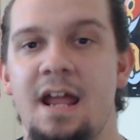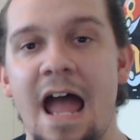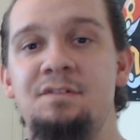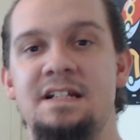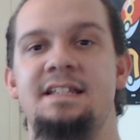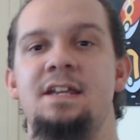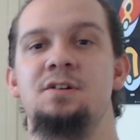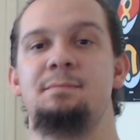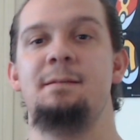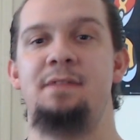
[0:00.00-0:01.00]
Now you have to
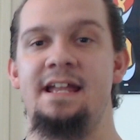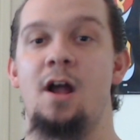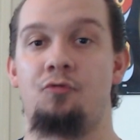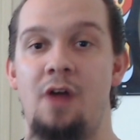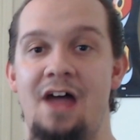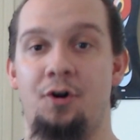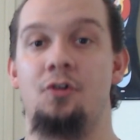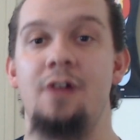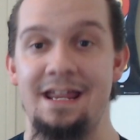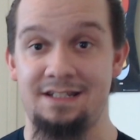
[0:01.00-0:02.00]
excuse me being
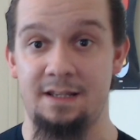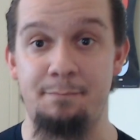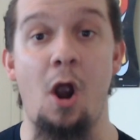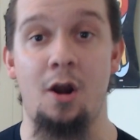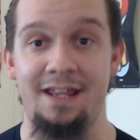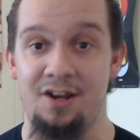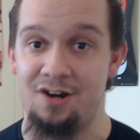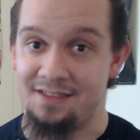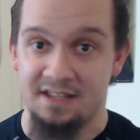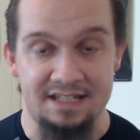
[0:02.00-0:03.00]
rather late to the party here
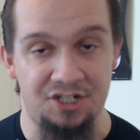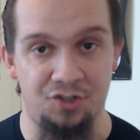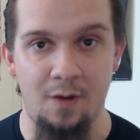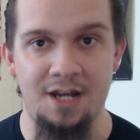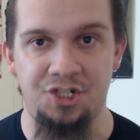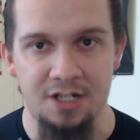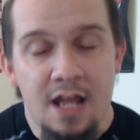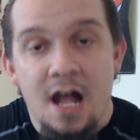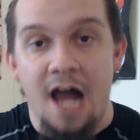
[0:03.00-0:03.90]
in this situation.